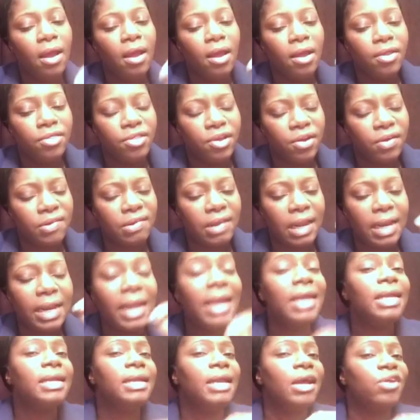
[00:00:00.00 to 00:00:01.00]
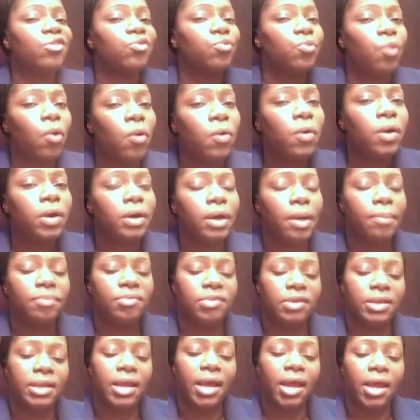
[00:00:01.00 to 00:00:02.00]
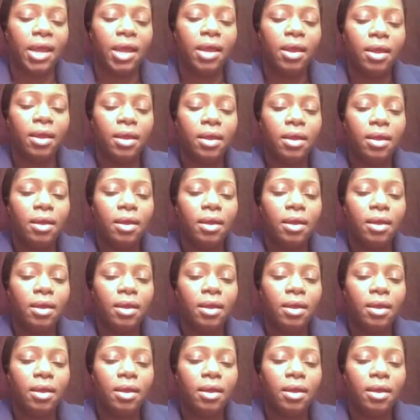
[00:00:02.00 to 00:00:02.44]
There's a lady that's woken up today.